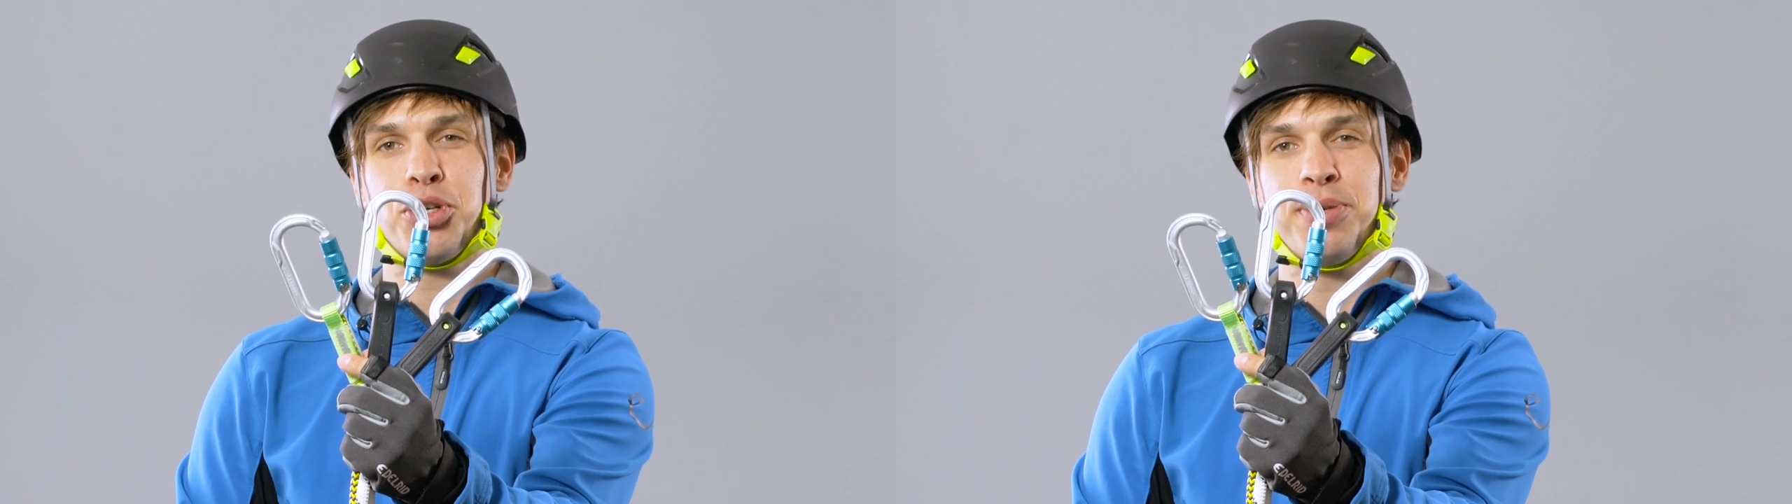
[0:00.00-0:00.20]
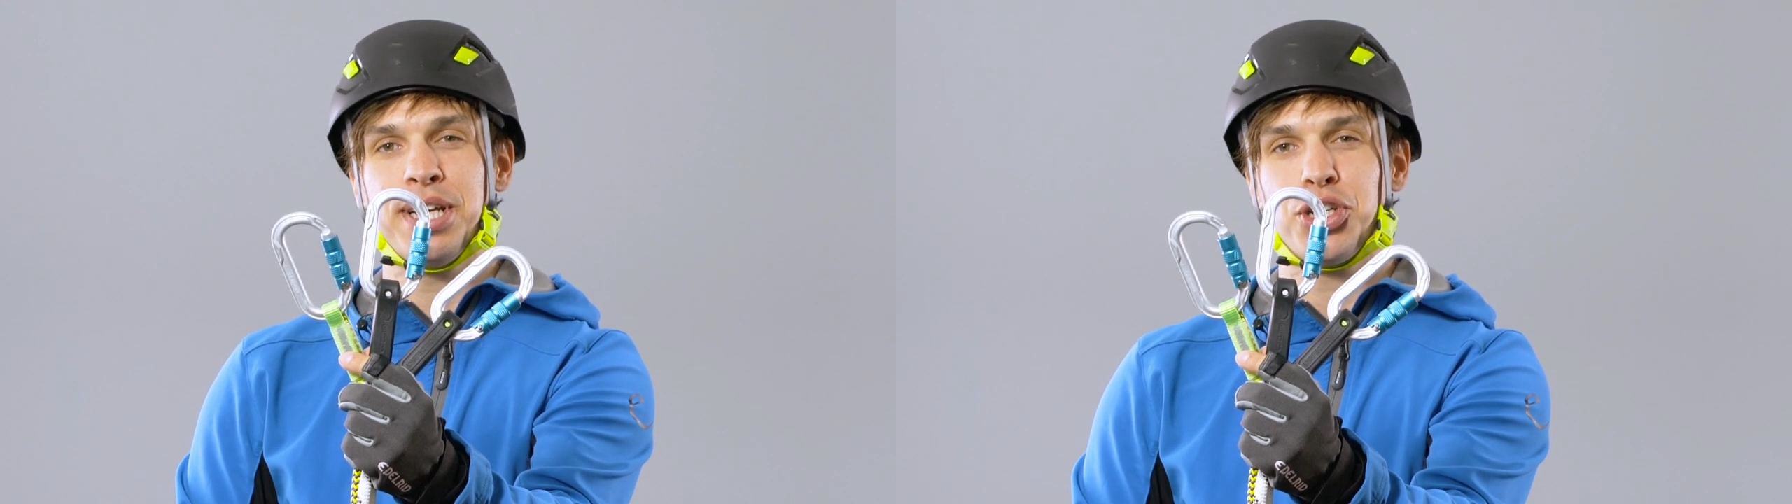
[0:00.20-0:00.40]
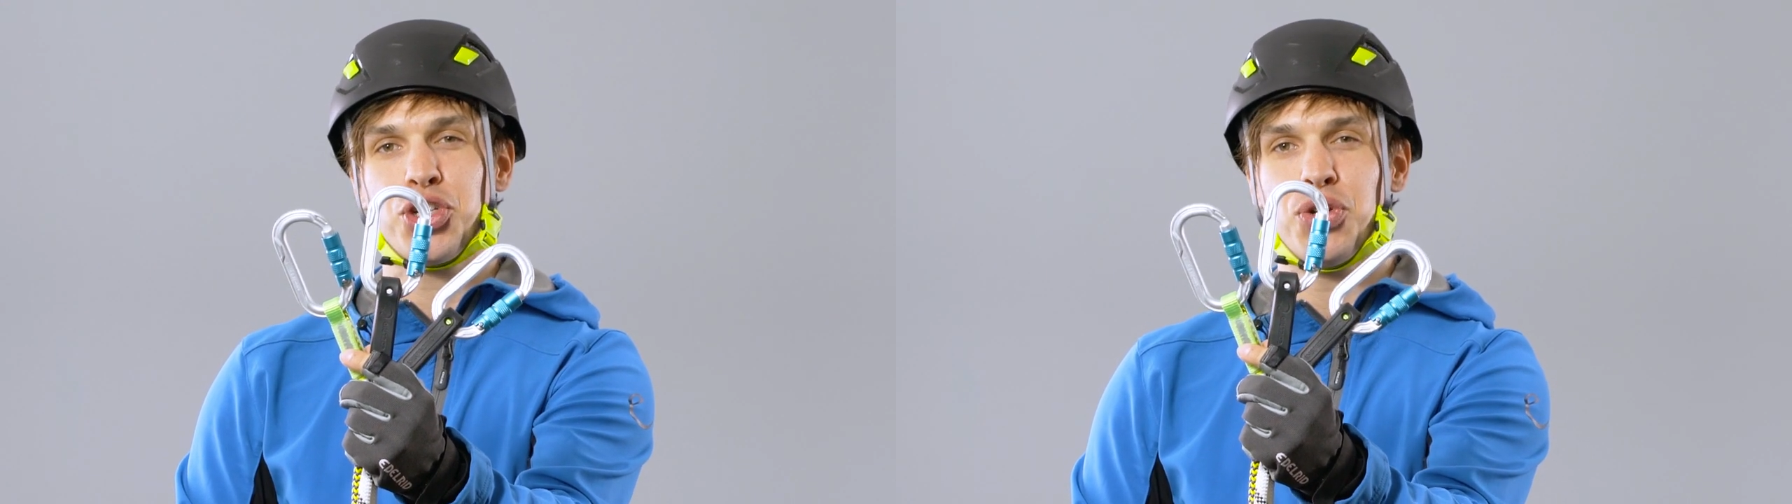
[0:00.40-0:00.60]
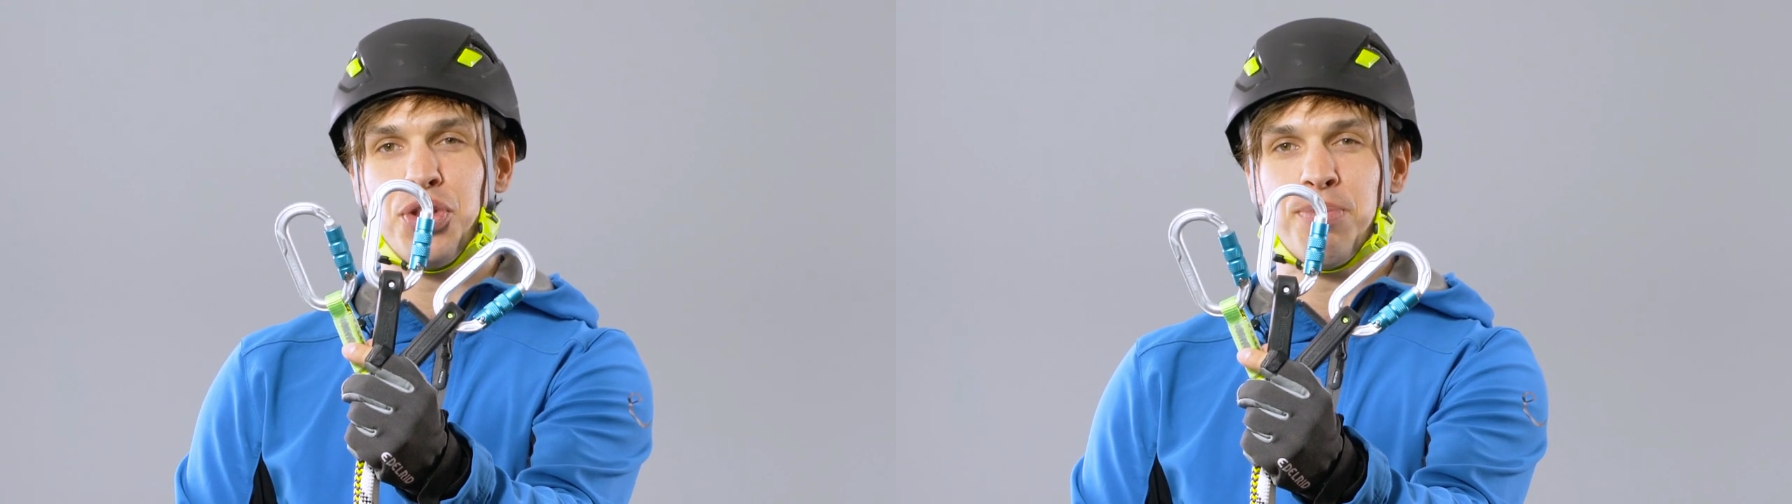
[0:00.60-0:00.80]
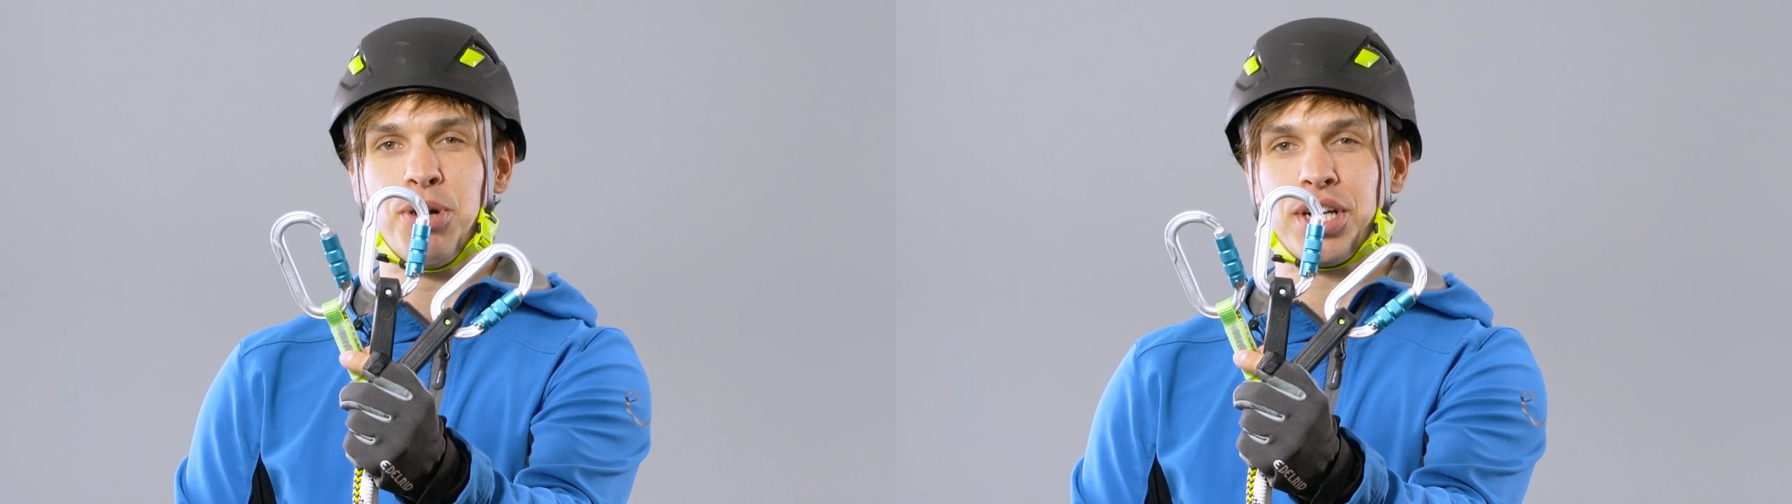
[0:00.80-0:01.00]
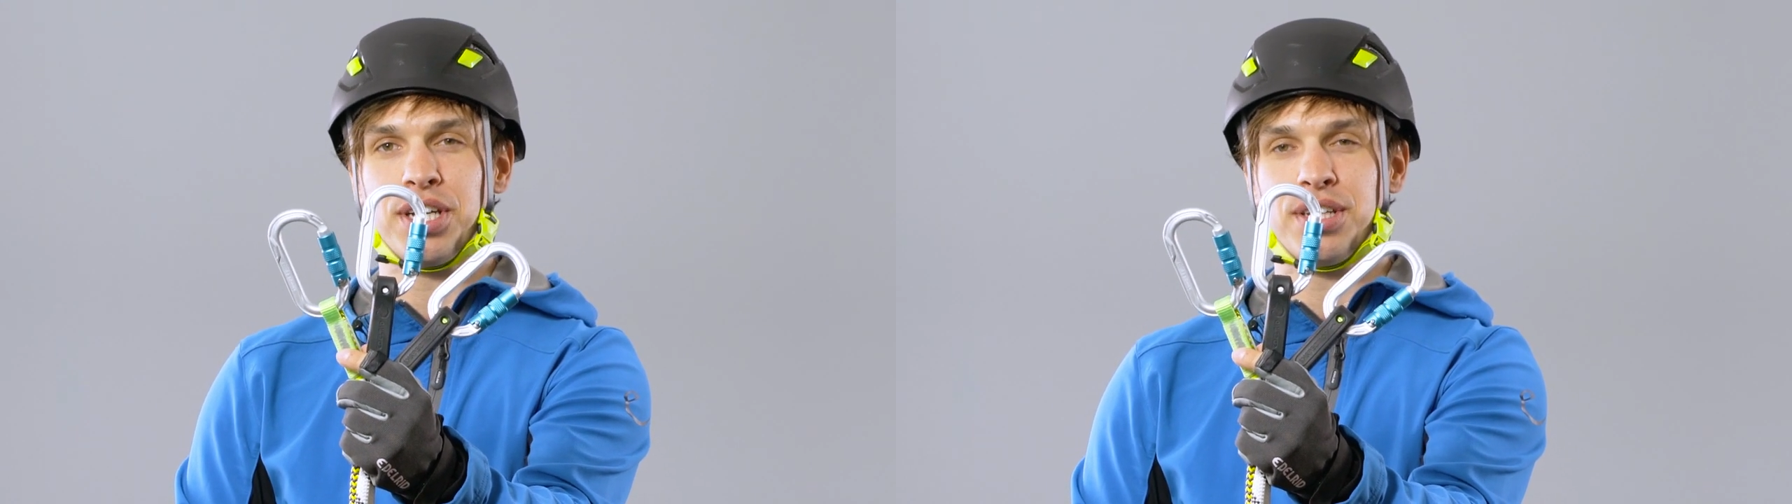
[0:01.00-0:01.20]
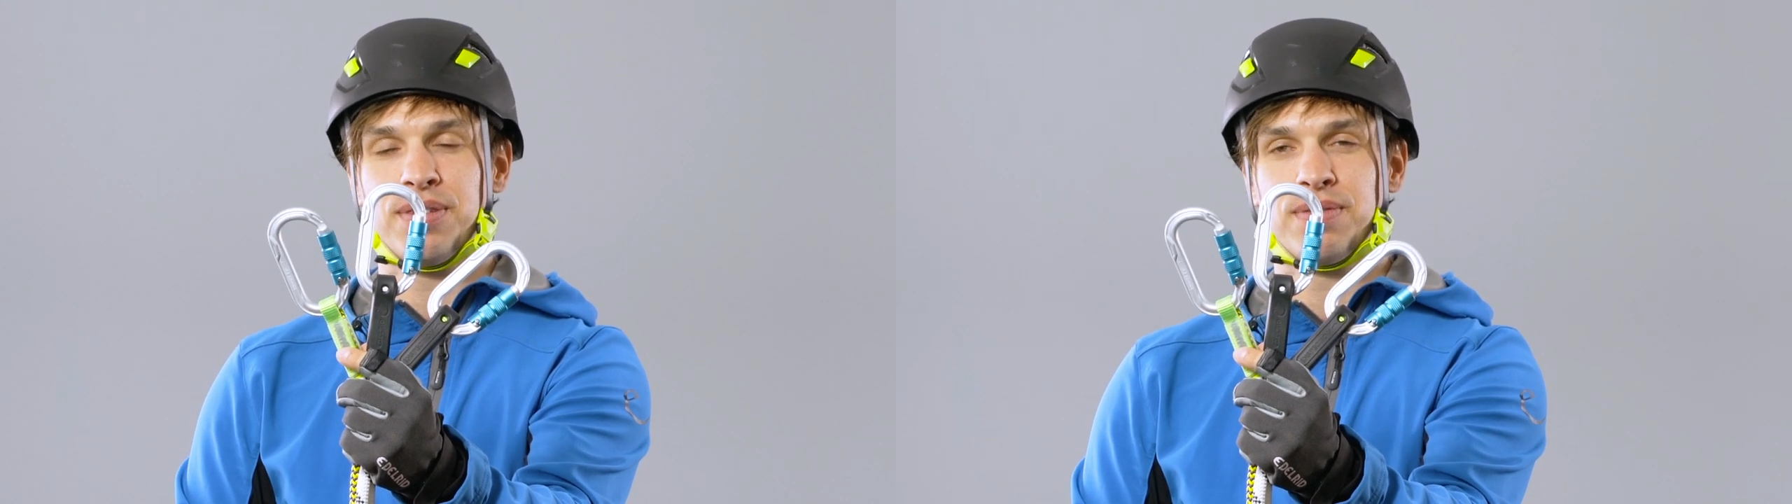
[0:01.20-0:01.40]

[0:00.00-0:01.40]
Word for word: termination on the market.